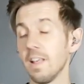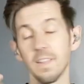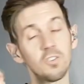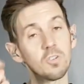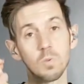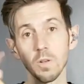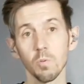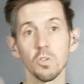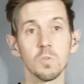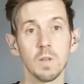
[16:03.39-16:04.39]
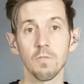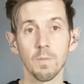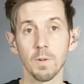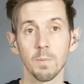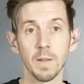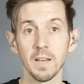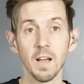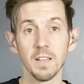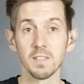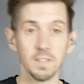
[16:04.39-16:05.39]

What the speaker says: That's just what I always use whenever I play 9s.